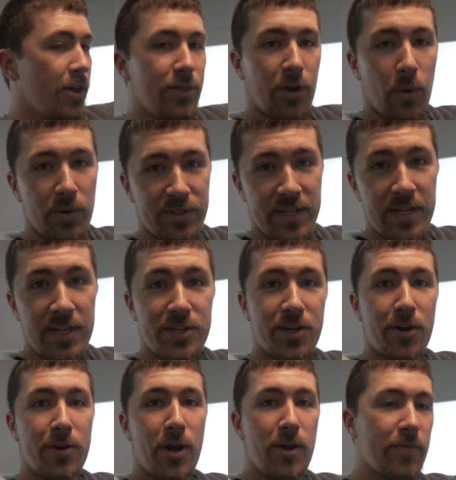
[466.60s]
Throw a
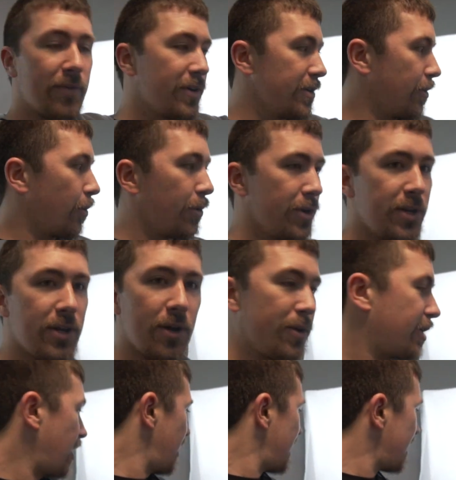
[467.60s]
t-shirt over it, or you
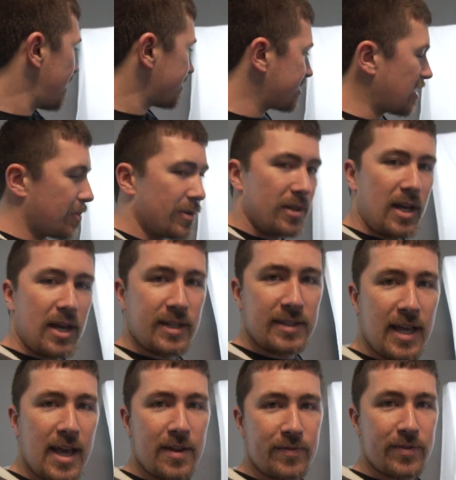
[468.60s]
know, cut out something like
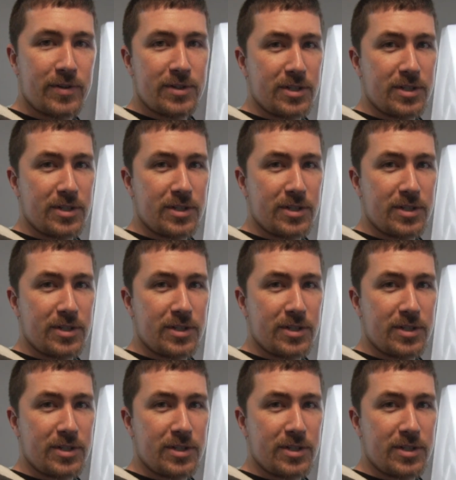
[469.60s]
that